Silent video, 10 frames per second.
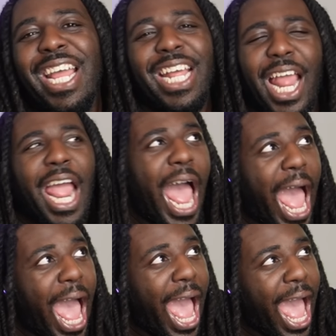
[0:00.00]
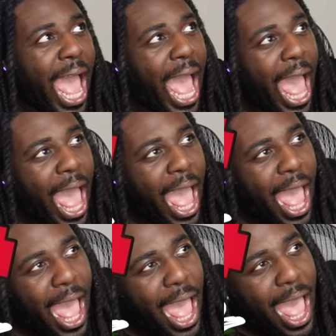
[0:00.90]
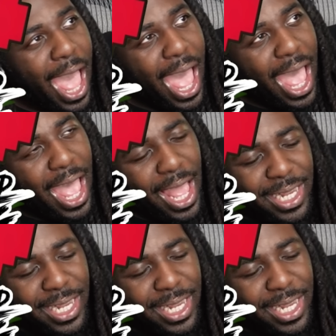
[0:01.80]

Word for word: Like, ah!